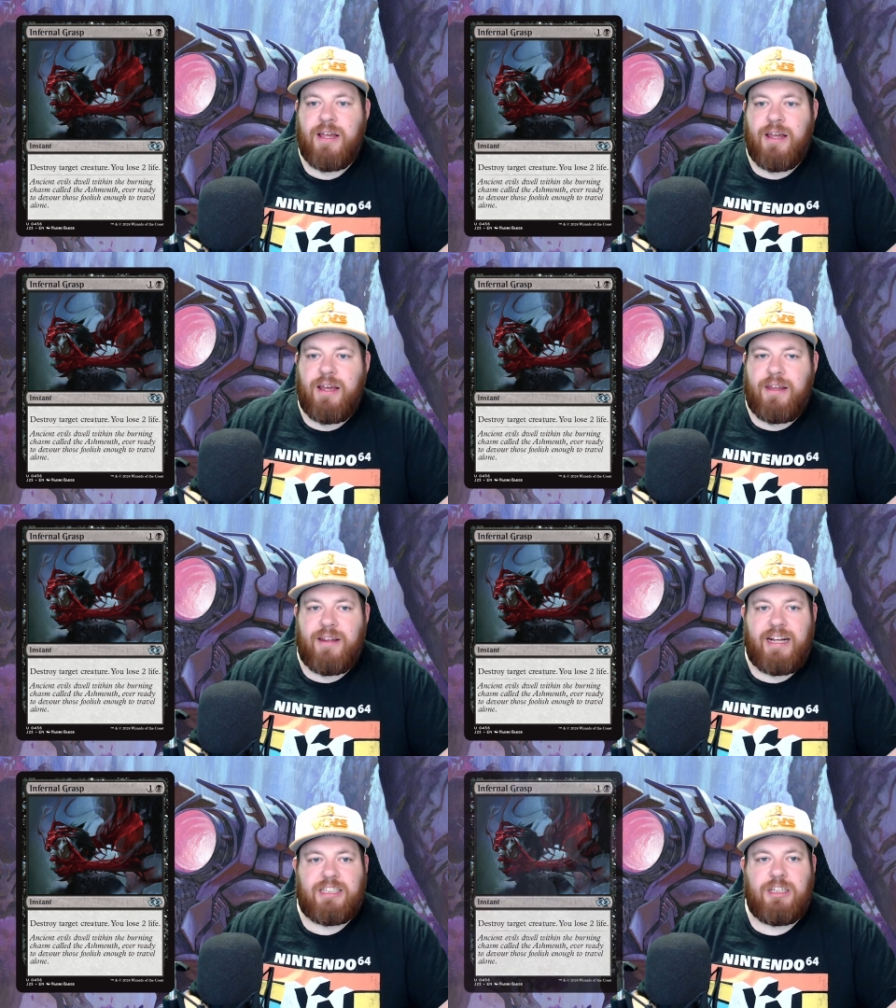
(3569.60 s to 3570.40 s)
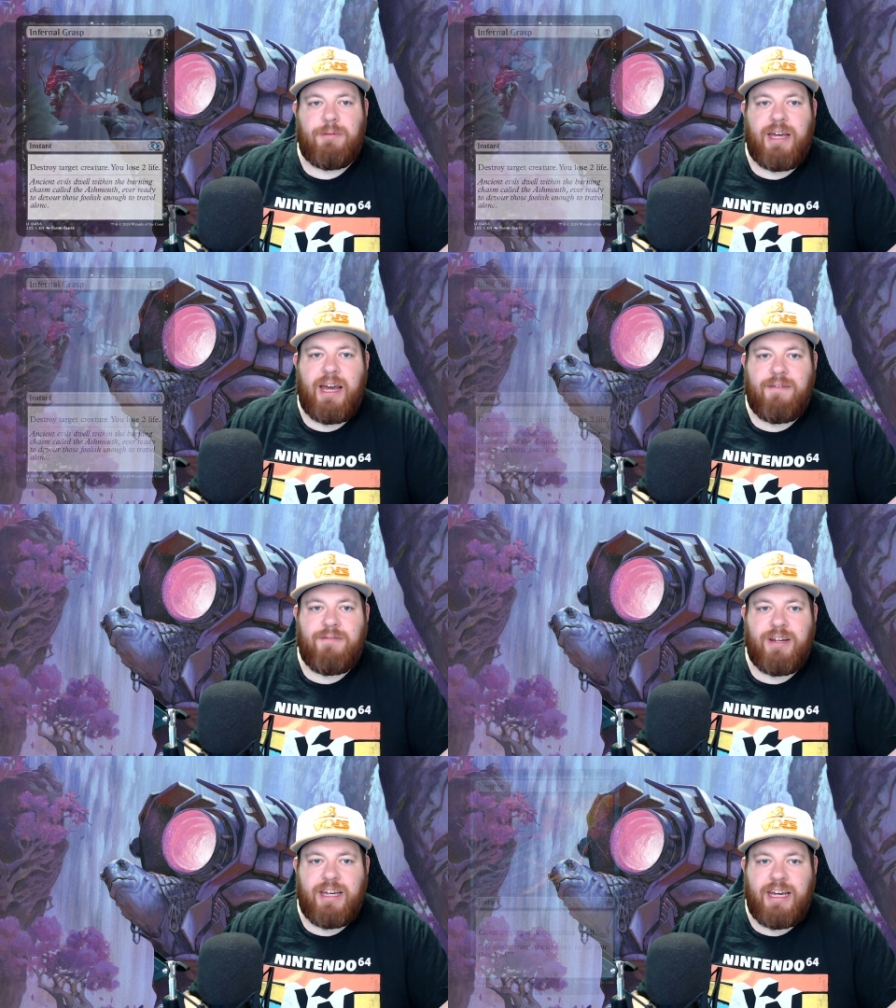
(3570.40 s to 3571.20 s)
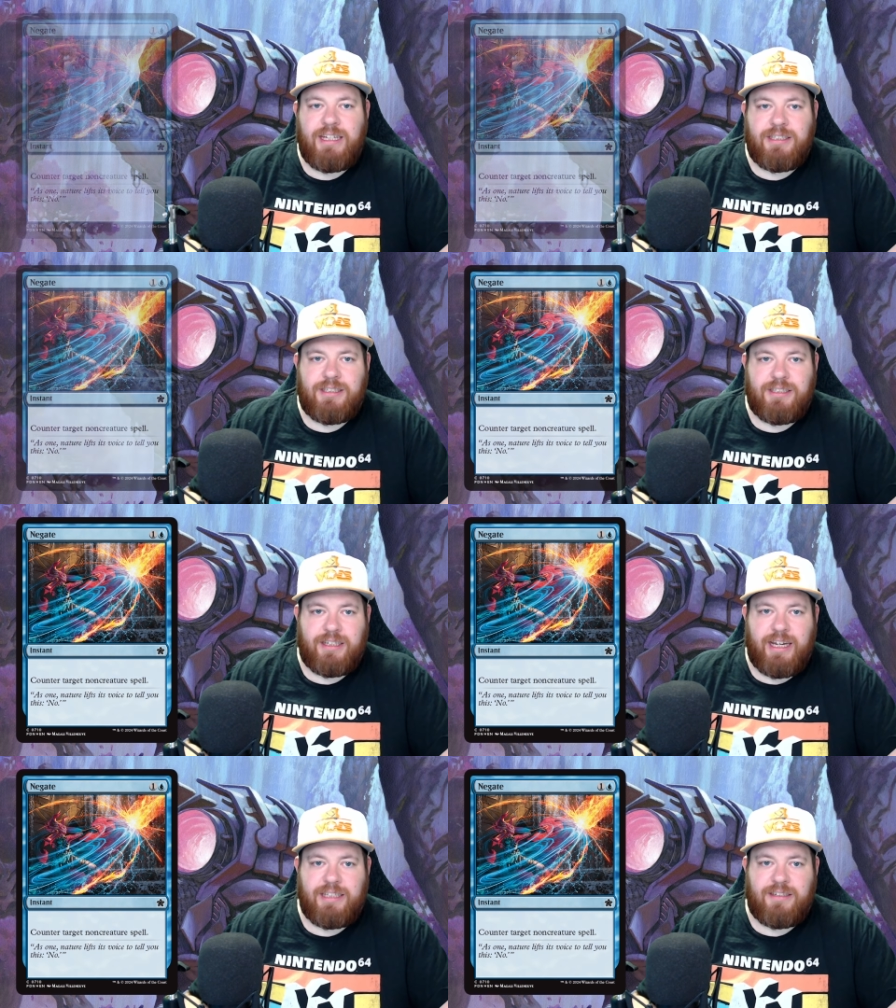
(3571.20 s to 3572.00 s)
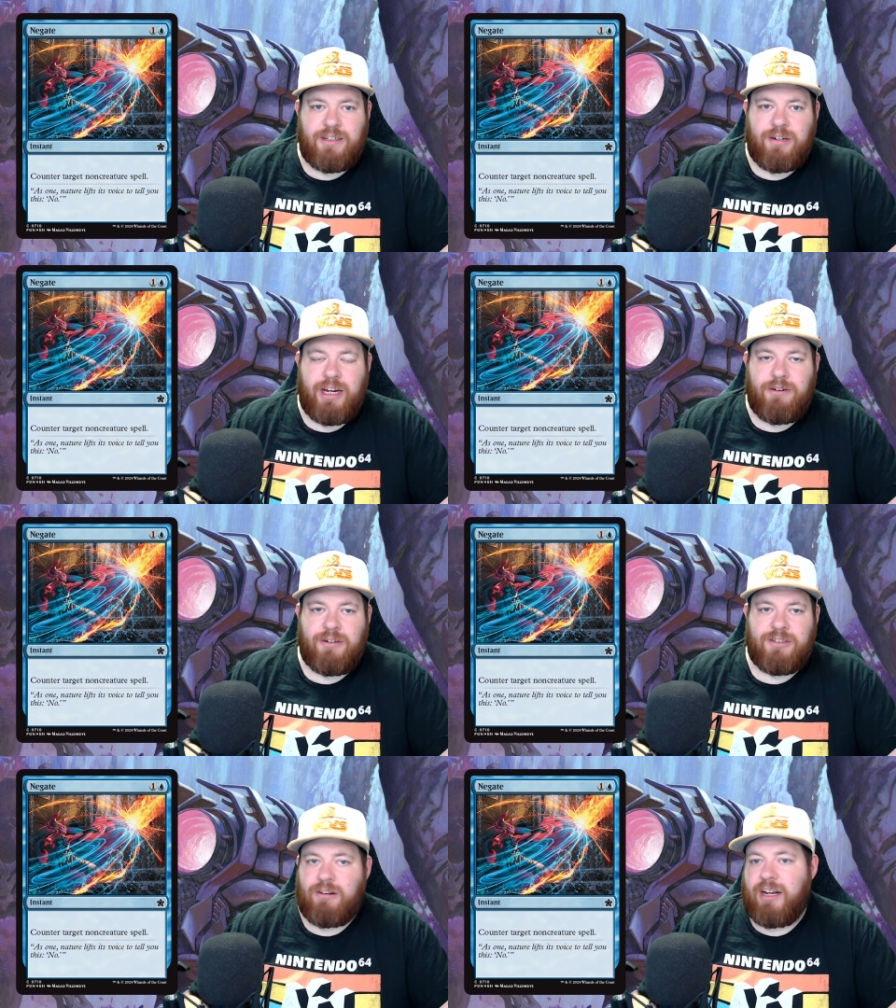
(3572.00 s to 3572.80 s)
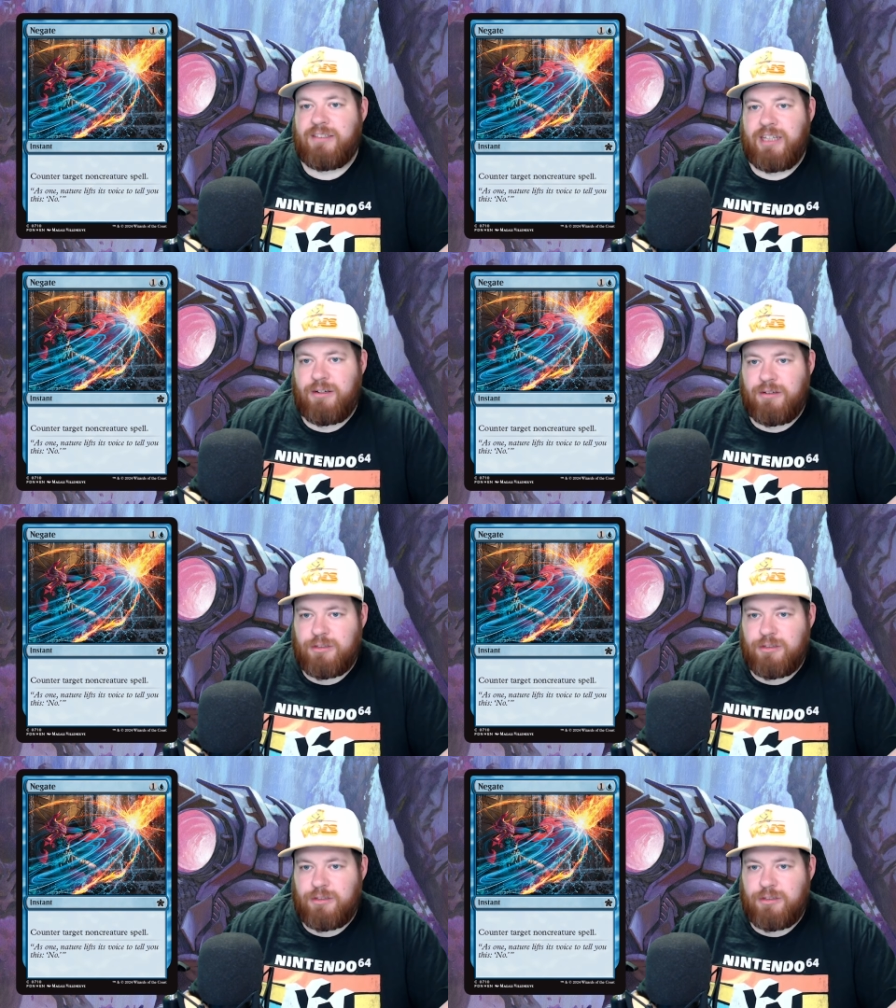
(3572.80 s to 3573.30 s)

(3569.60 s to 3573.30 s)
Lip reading: And then lastly, we have Negate. Negate's another counter. It's our last counter.